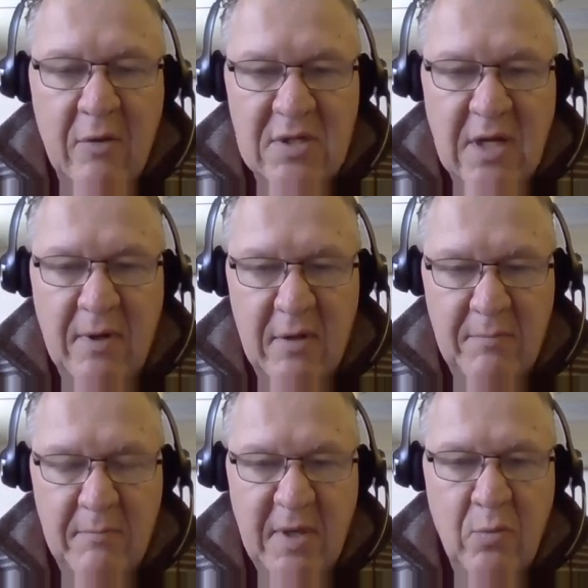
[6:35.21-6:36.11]
I was able to
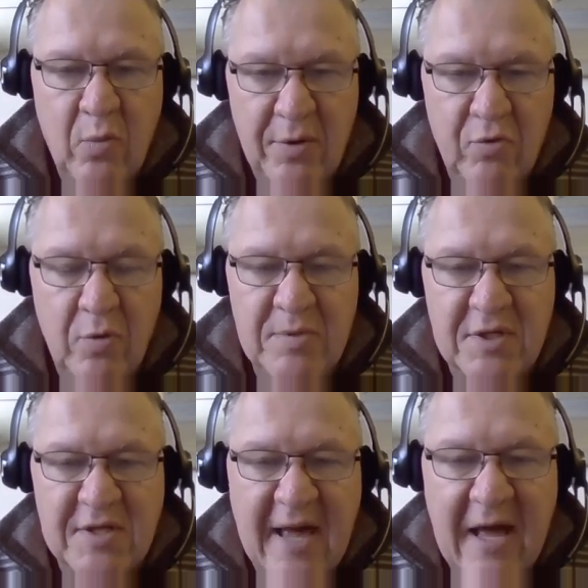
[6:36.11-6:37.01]
meet with groups
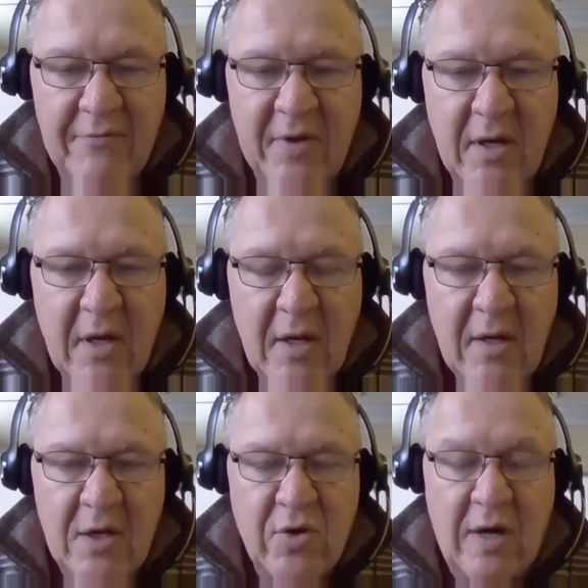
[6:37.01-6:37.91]
of staff and
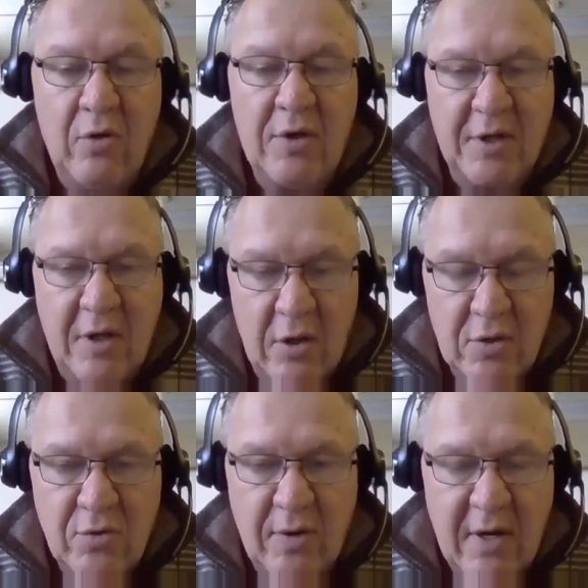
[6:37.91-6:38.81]
try to look at the
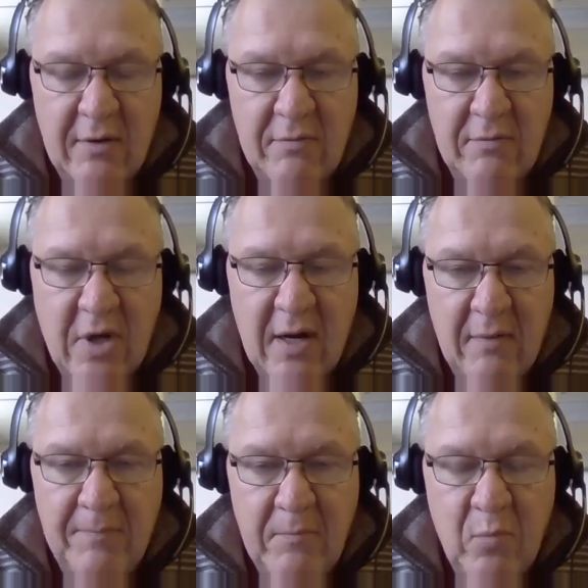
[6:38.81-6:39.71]
culture and kind of
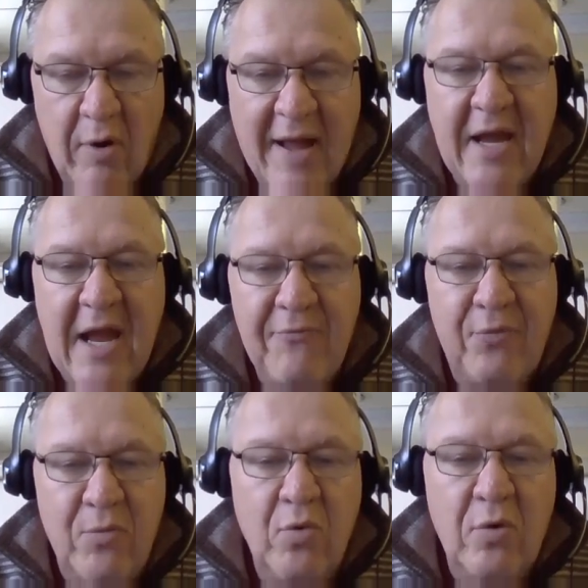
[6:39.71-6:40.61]
where I came
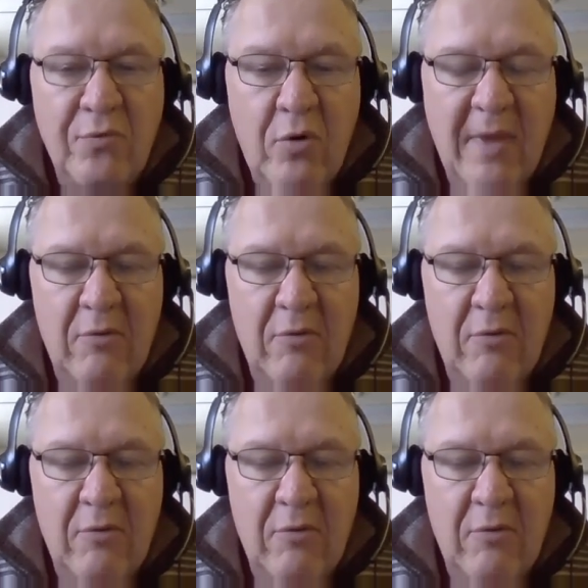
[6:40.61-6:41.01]
from uniform.